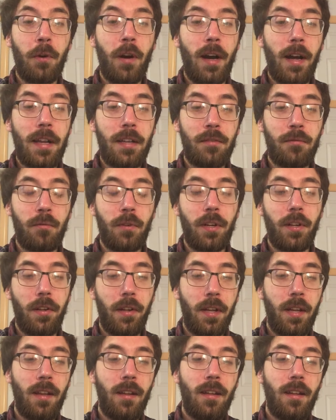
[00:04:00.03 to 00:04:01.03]
wise
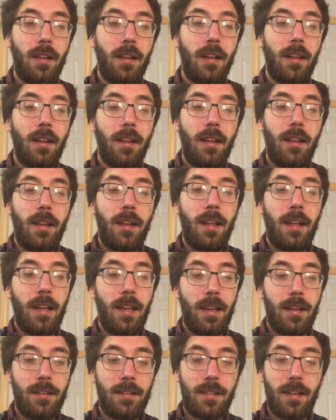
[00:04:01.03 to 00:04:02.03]
really.
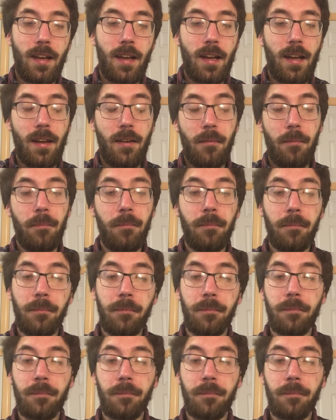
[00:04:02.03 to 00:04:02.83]
It um,